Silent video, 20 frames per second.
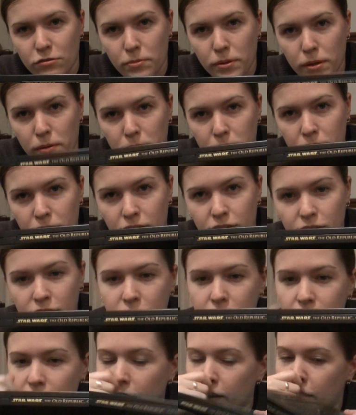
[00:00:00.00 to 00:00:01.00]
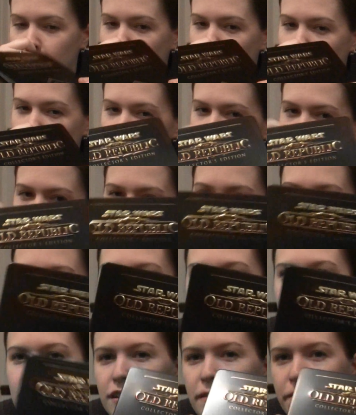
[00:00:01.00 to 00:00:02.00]
Republic on the side there.
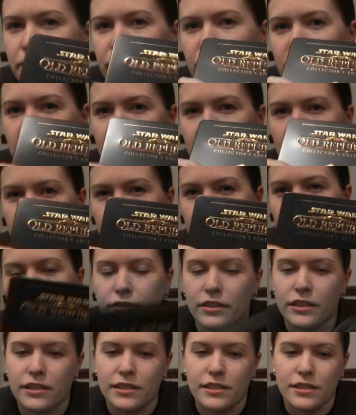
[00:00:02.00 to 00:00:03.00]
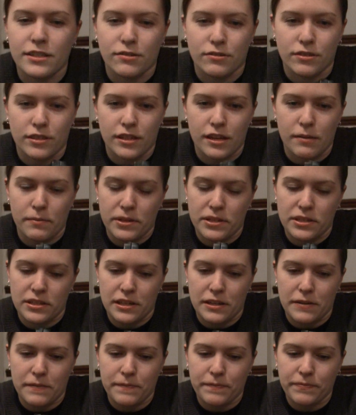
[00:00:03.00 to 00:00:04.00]
This is a lovely steel tin, I must say.